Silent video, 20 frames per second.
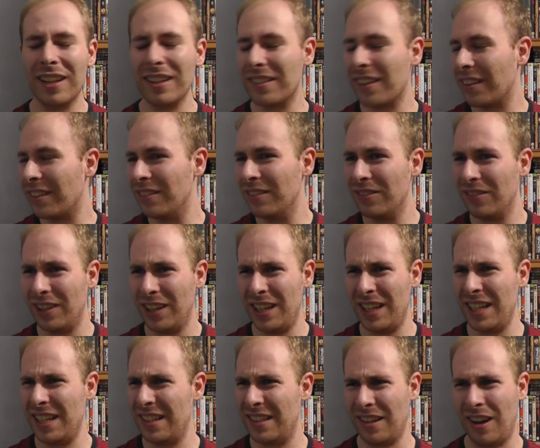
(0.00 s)
That doesn't
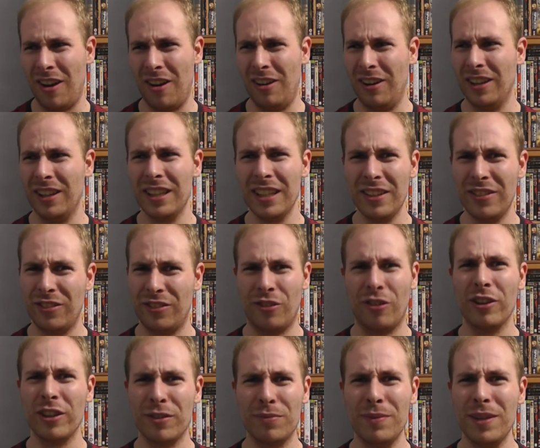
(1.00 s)
entirely
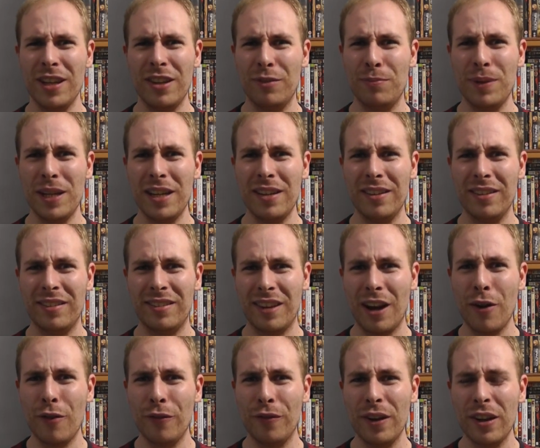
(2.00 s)
strike me as being
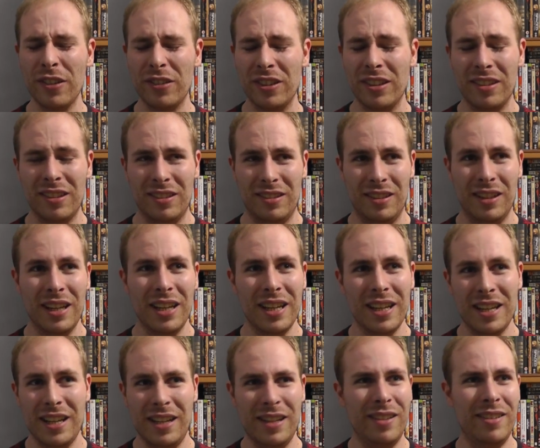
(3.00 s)
selfish.
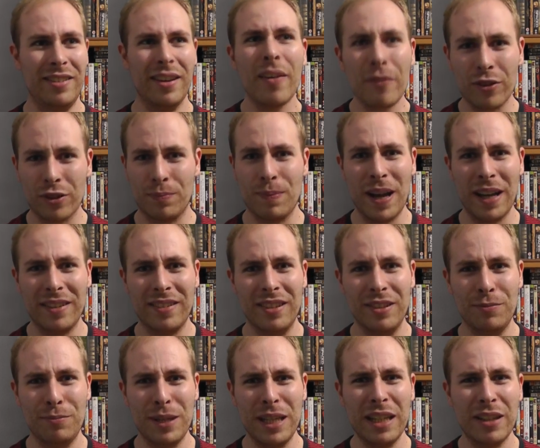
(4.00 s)
In some respects,
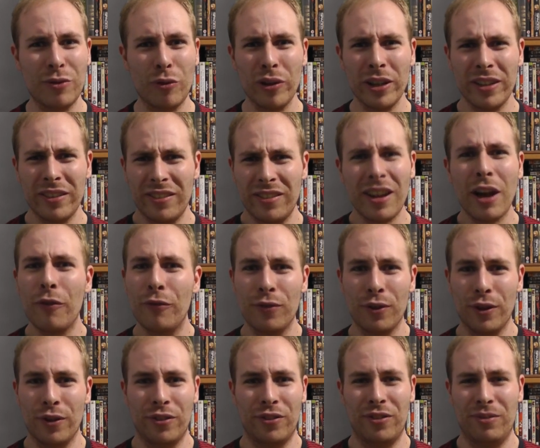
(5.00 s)
he's being quite
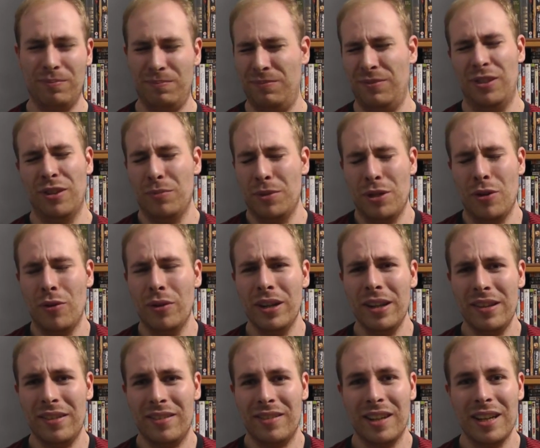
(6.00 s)
selfless, to be
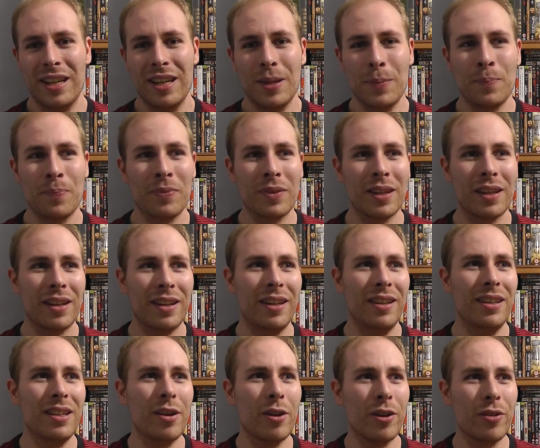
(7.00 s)
honest.
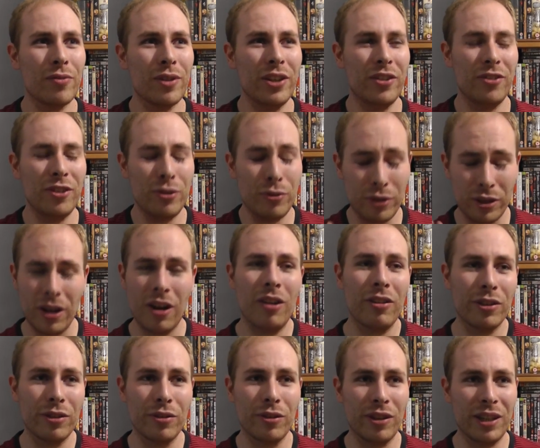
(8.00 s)
And the only reason you could
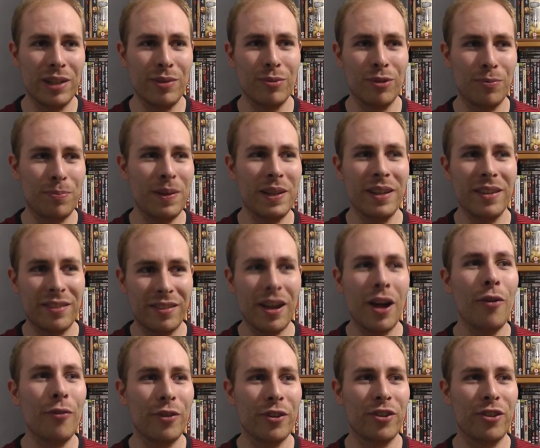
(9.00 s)
argue that he was being
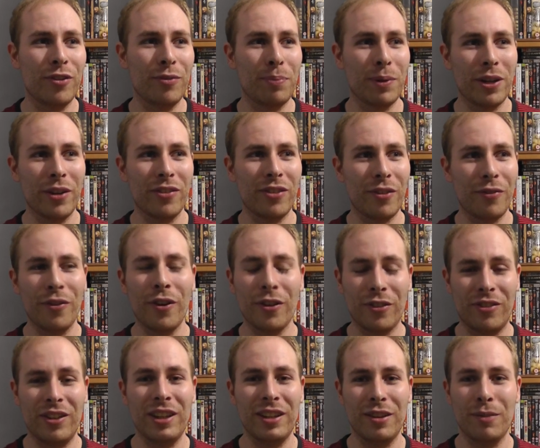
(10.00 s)
selfish is because the
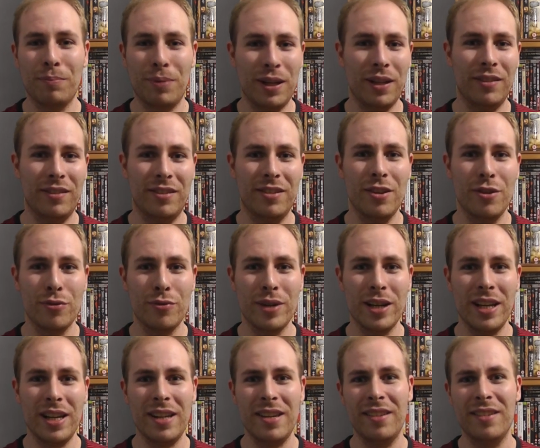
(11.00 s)
first thing the pigs
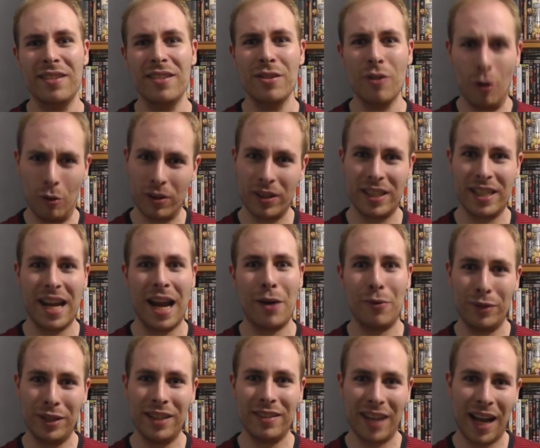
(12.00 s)
do is knock
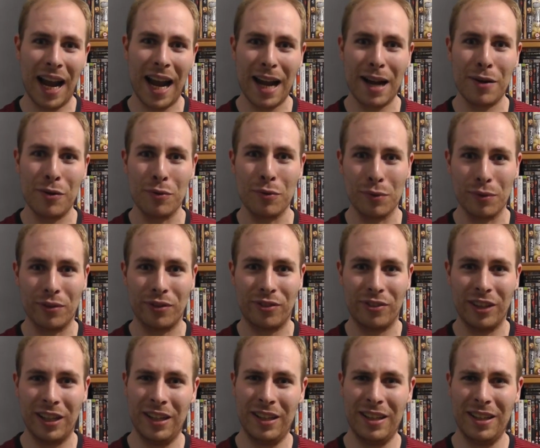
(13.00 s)
down his
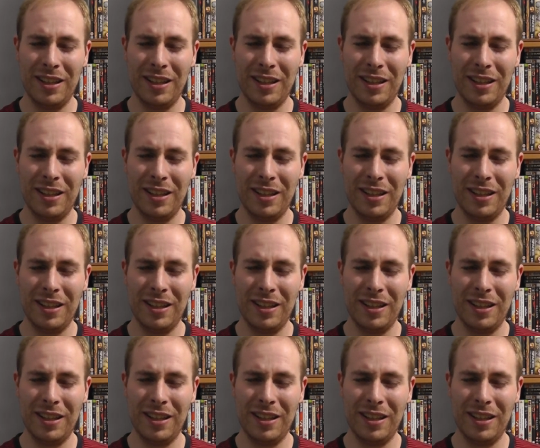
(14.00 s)
house.